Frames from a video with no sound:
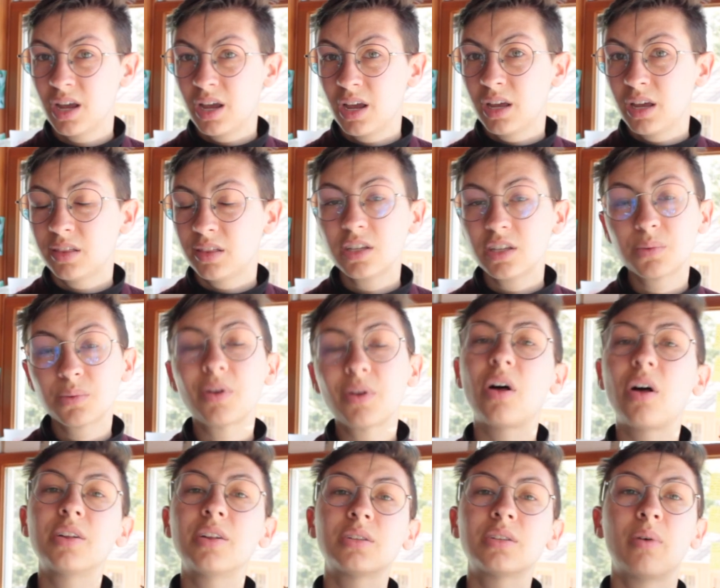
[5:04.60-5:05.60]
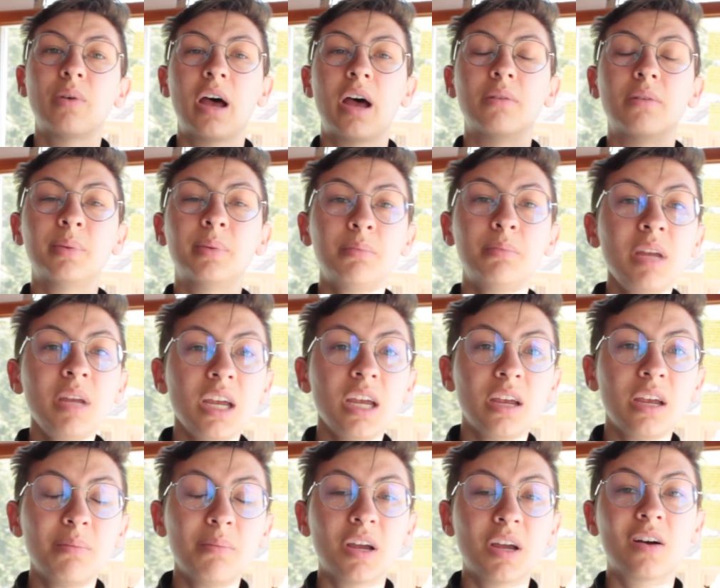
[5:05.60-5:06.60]
This will also help
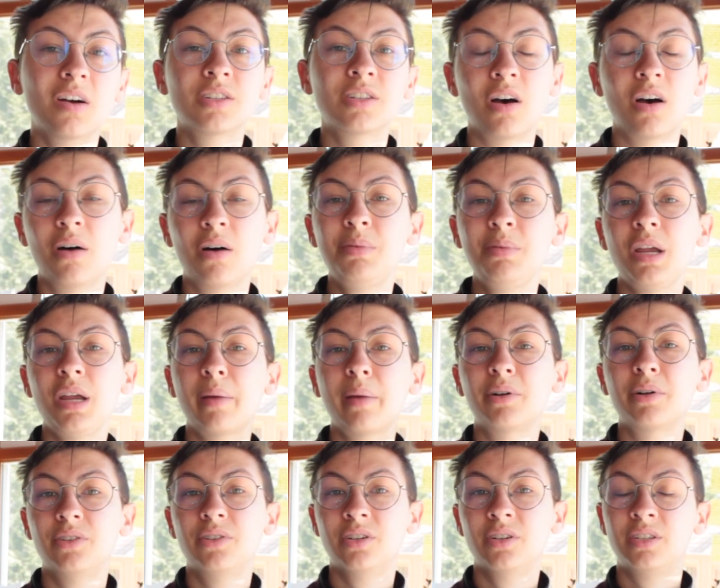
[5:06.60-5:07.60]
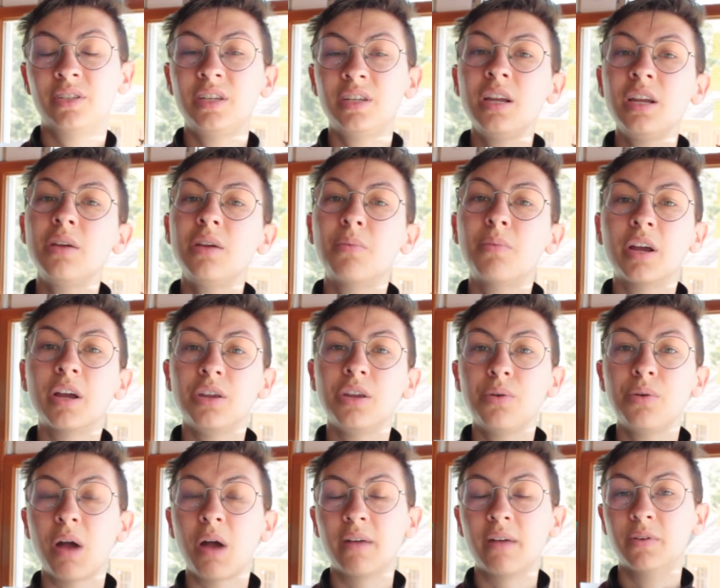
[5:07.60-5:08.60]
me because I'll be able to see what
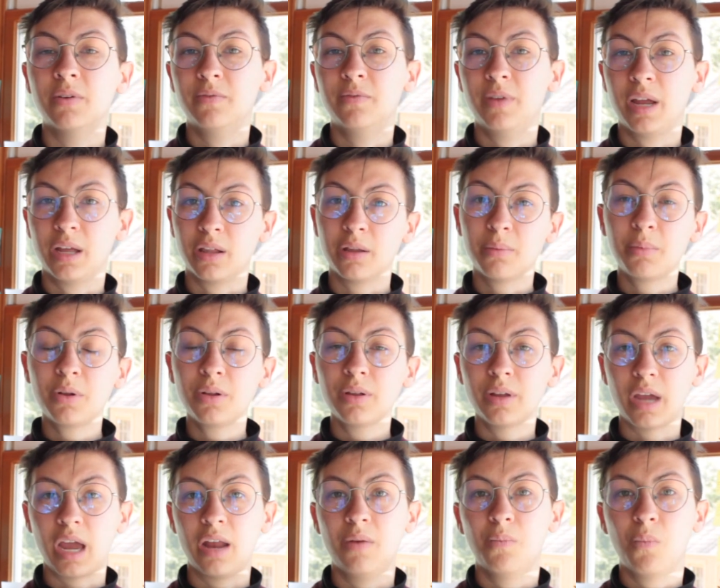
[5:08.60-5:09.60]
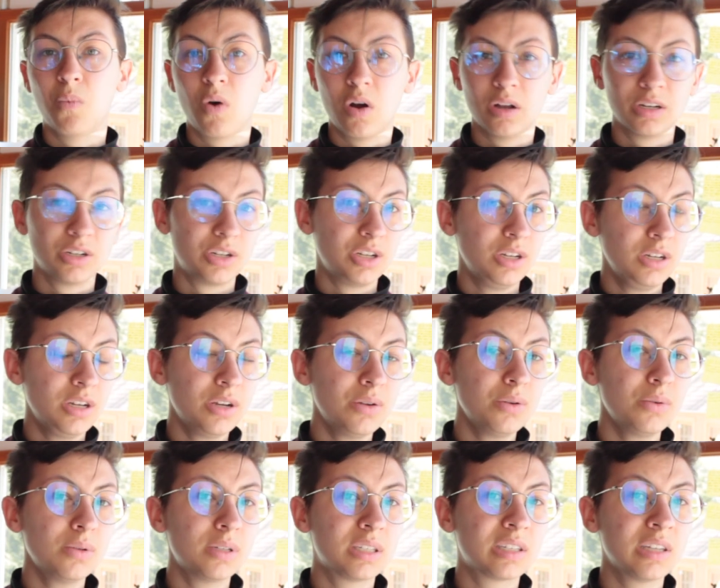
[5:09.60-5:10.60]
you have available and want to
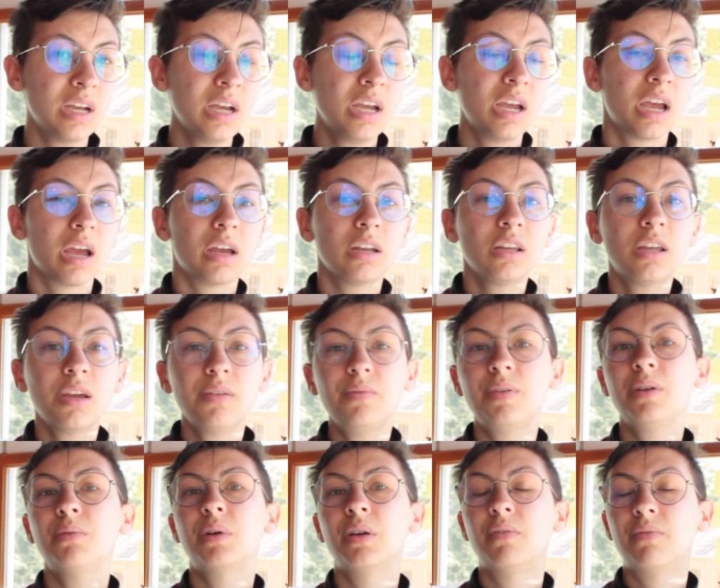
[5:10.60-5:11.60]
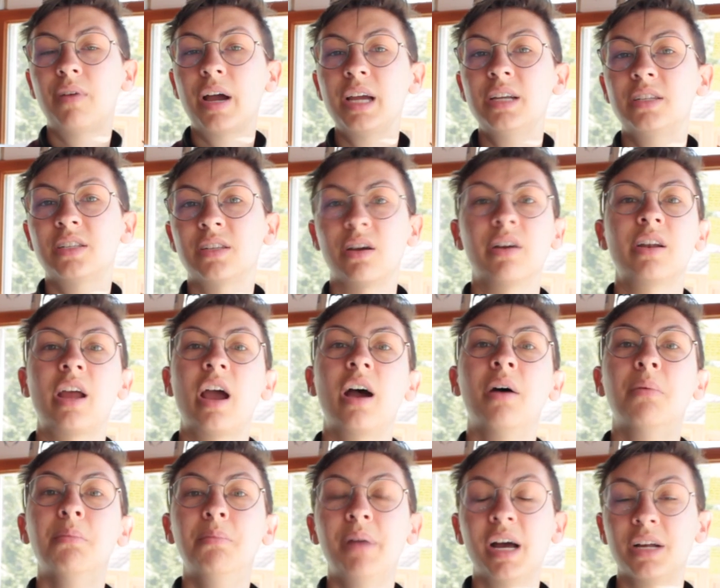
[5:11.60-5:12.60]
use and give you advice on how
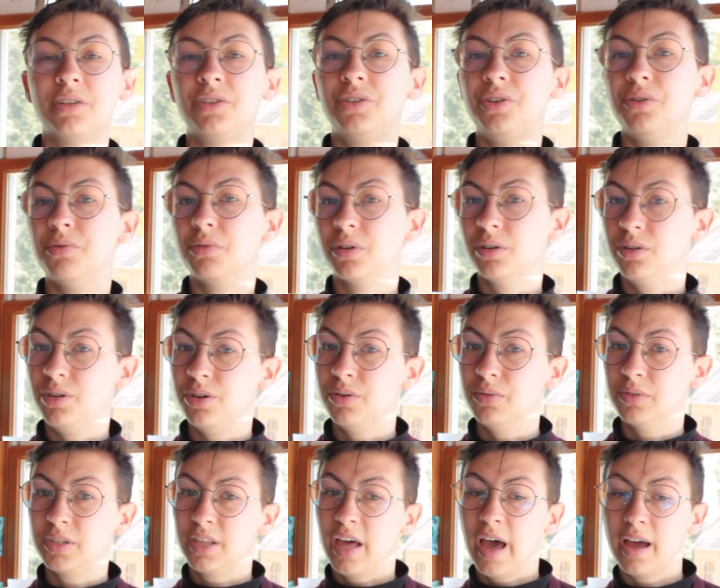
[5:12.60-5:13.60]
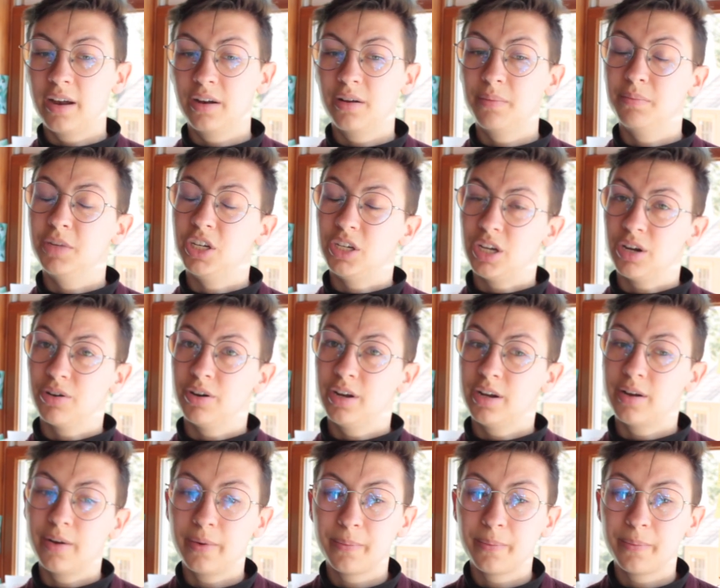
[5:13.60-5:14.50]
best you could use that material.